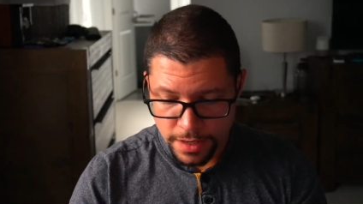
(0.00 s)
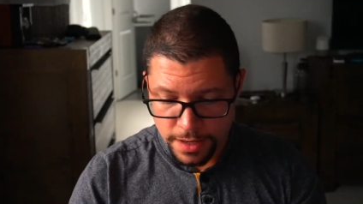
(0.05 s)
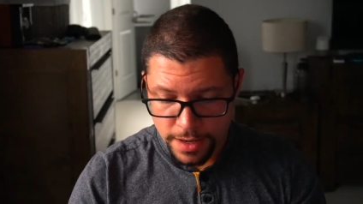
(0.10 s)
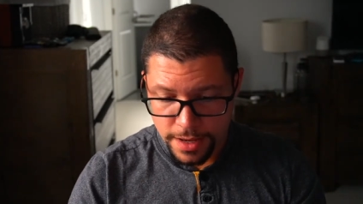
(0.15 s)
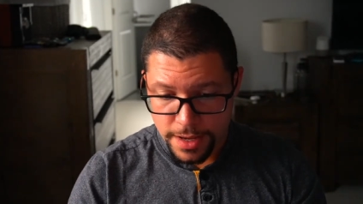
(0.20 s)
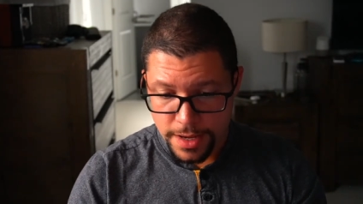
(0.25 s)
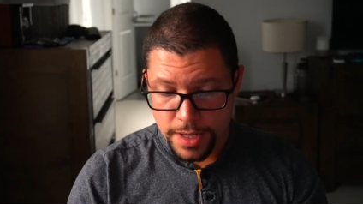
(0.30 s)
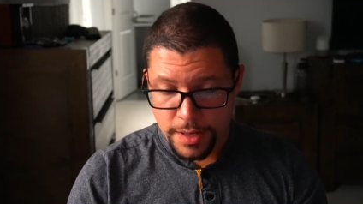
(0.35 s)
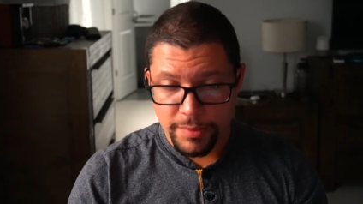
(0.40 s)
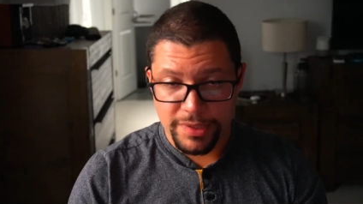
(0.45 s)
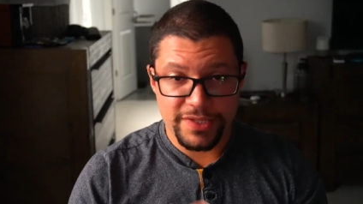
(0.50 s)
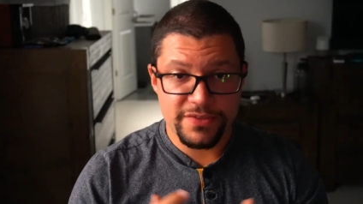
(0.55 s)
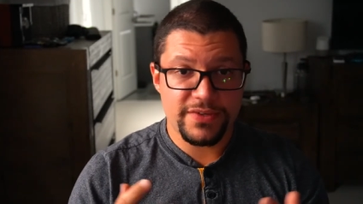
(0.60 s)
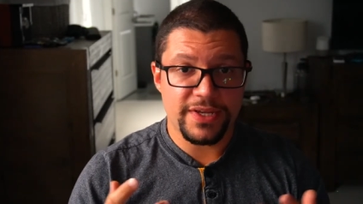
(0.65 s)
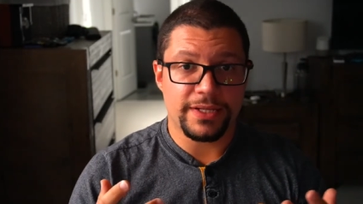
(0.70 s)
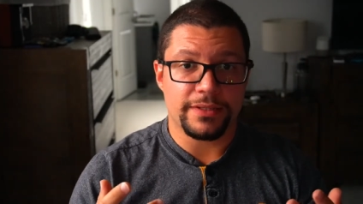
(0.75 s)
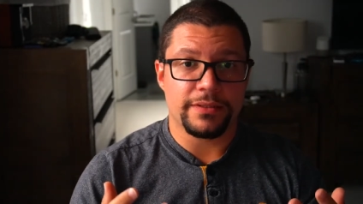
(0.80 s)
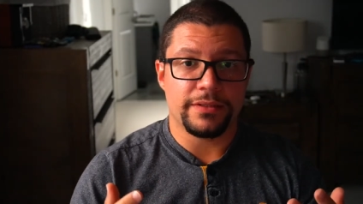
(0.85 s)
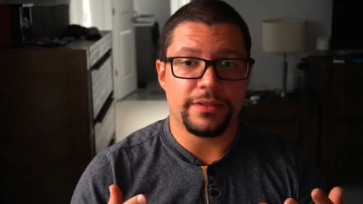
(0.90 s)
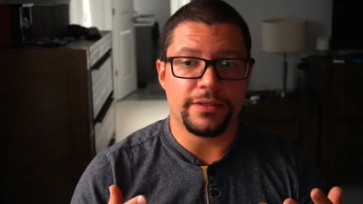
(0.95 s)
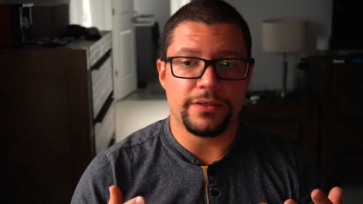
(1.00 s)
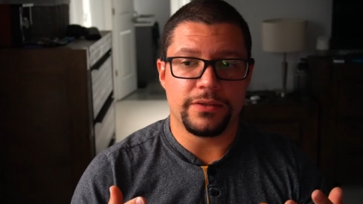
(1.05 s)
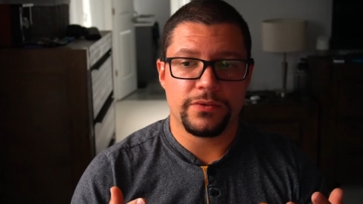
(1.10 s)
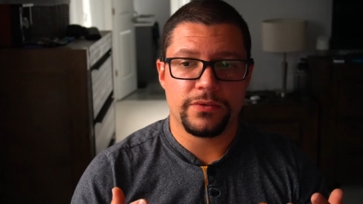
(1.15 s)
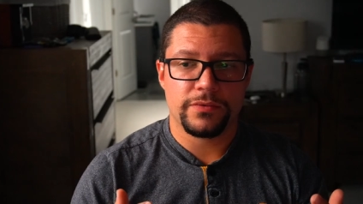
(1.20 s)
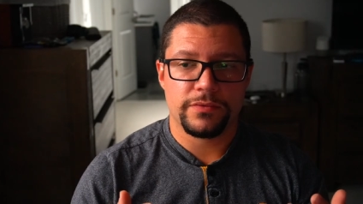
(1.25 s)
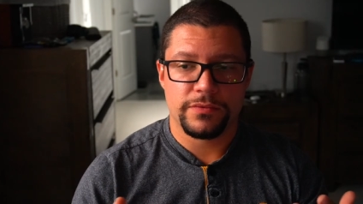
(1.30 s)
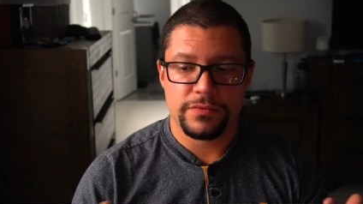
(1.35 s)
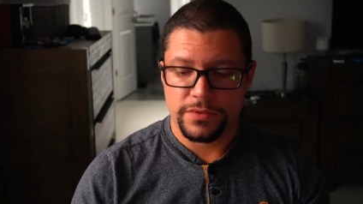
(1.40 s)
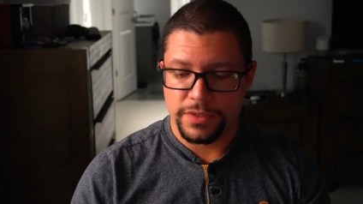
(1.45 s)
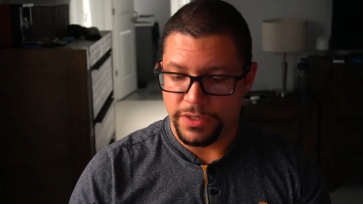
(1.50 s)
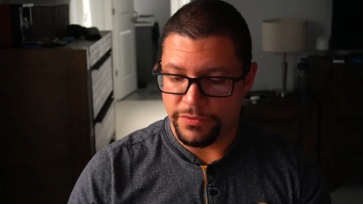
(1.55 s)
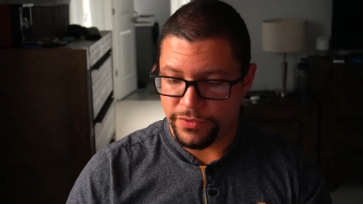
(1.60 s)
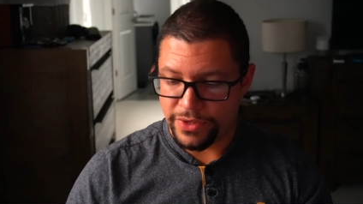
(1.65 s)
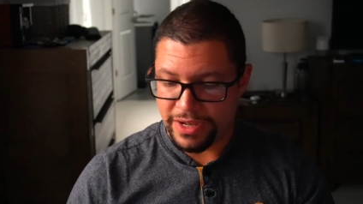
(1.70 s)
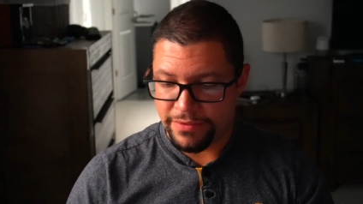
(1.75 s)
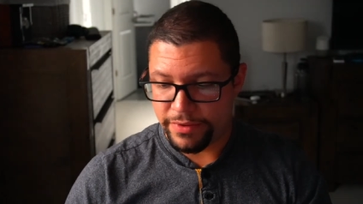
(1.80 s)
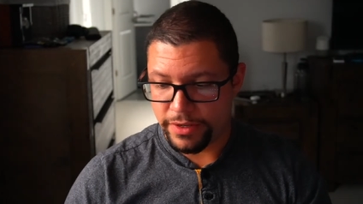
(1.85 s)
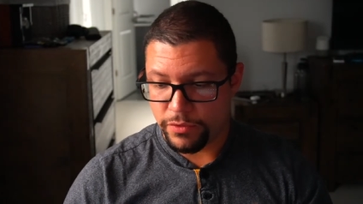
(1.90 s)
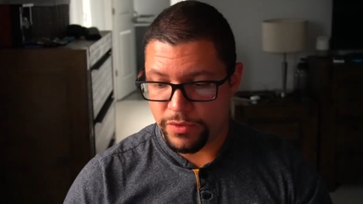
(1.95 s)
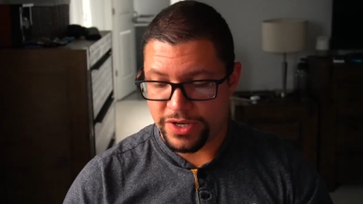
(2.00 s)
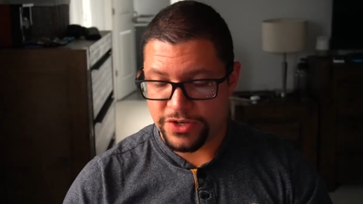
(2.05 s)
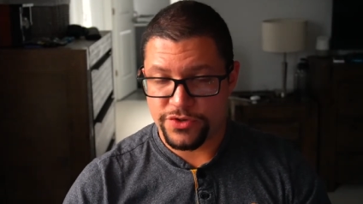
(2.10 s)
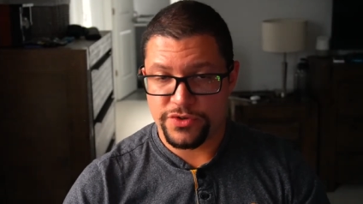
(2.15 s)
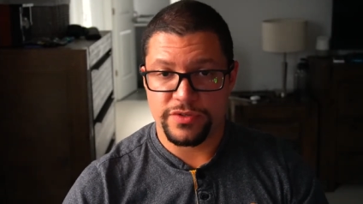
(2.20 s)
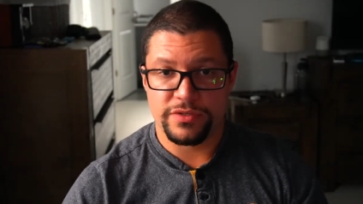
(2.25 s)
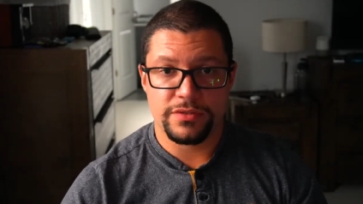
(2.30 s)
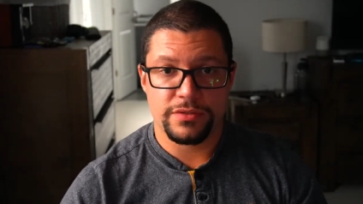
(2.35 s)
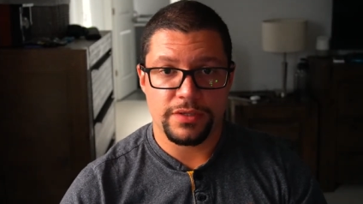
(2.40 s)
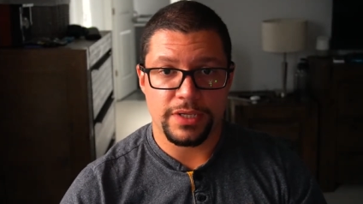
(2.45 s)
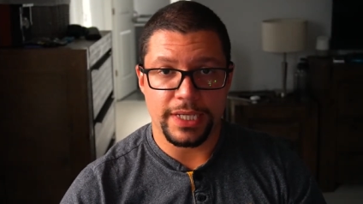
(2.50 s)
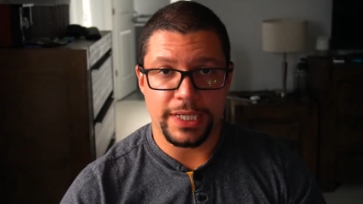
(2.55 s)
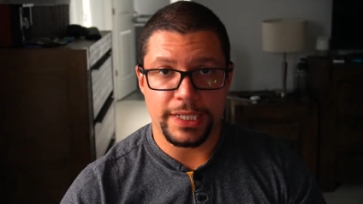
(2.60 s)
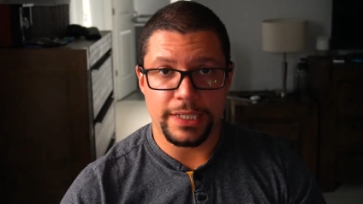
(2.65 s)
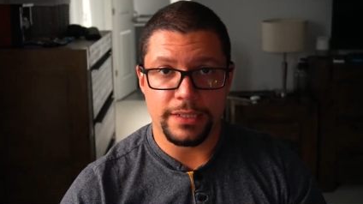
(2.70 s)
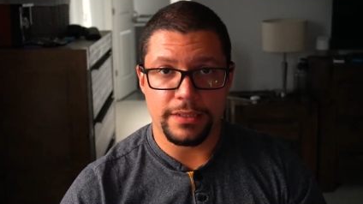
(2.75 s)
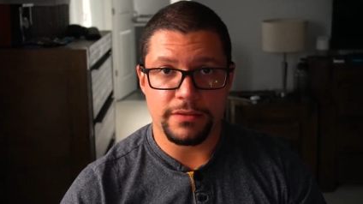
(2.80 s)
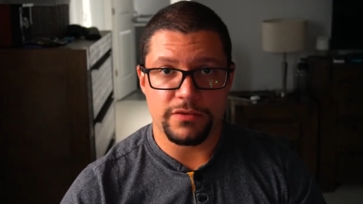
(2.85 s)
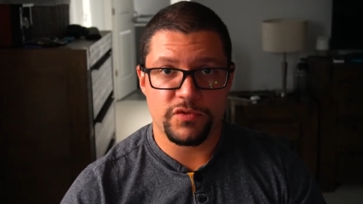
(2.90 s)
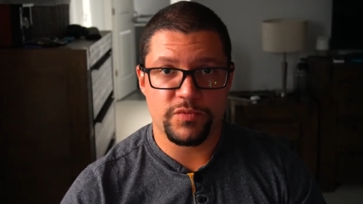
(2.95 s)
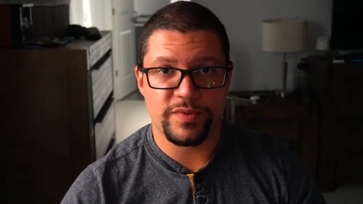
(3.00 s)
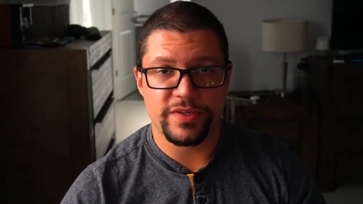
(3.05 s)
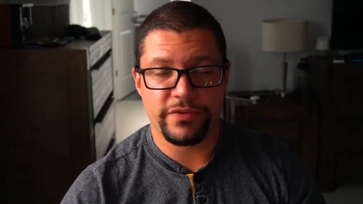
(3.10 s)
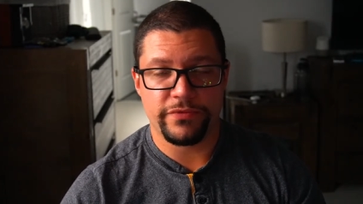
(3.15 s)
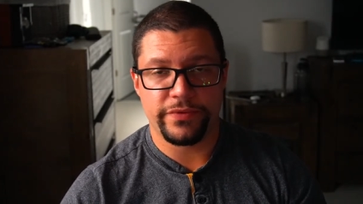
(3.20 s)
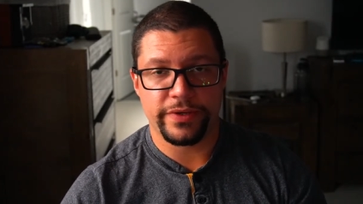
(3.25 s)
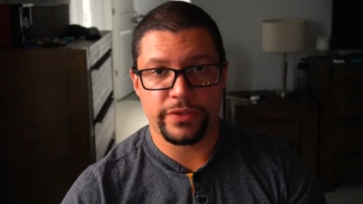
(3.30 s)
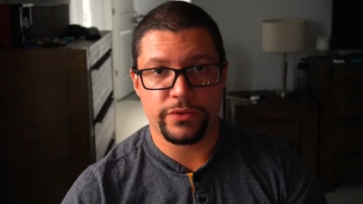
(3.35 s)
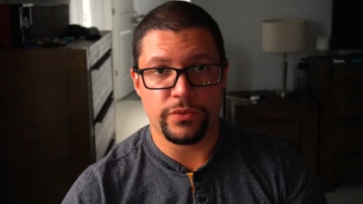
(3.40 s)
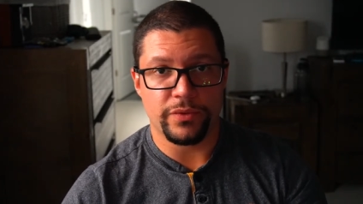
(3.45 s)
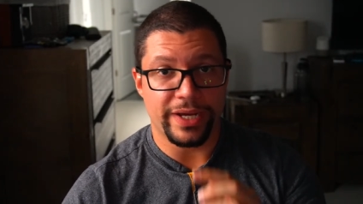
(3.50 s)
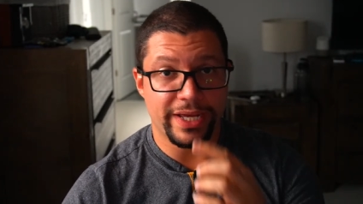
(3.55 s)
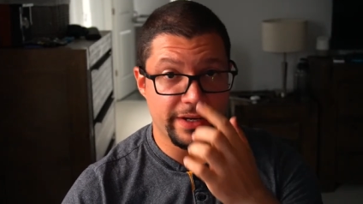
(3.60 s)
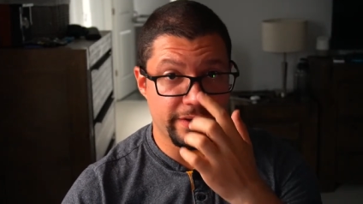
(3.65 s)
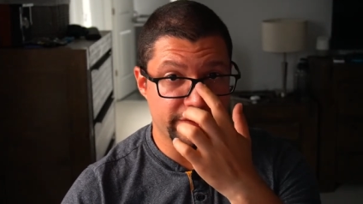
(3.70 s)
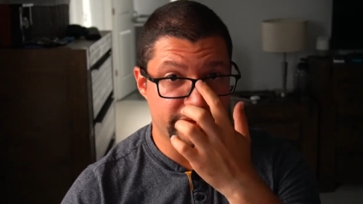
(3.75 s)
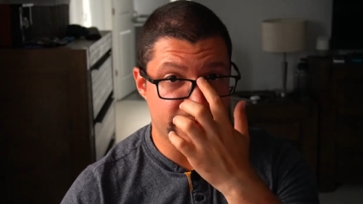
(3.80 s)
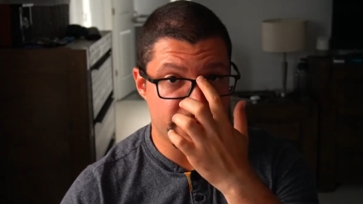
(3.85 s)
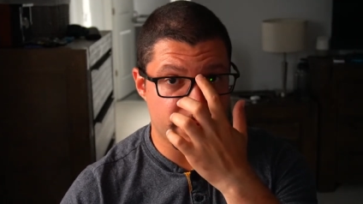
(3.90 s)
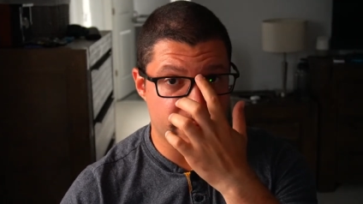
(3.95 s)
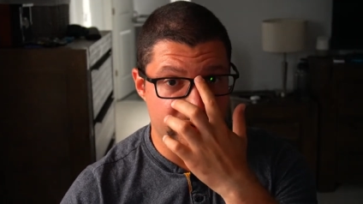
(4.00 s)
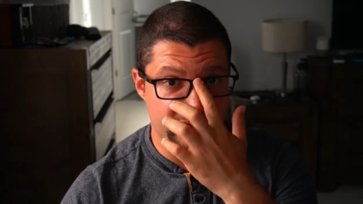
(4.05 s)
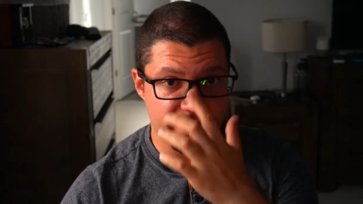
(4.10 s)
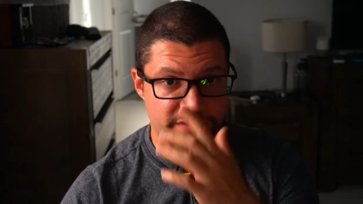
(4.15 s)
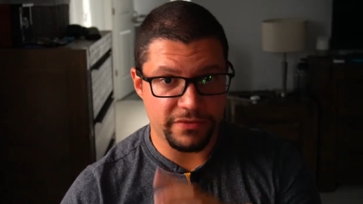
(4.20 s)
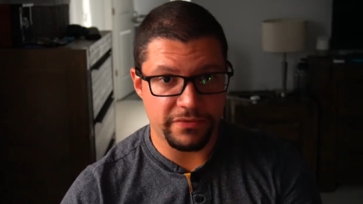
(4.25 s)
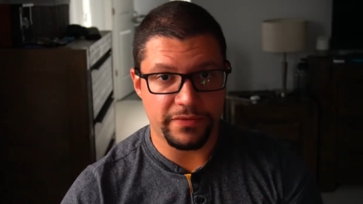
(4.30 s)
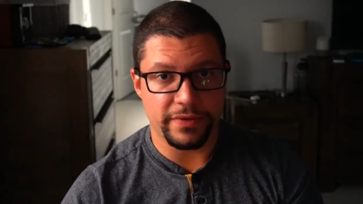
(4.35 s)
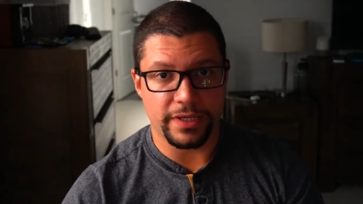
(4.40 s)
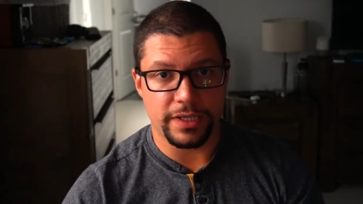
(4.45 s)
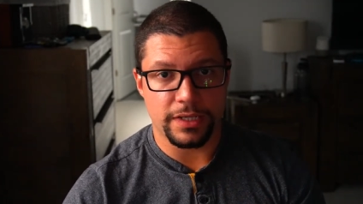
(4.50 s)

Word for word: but that's it you know if you have any questions in specific to any of the specific uh,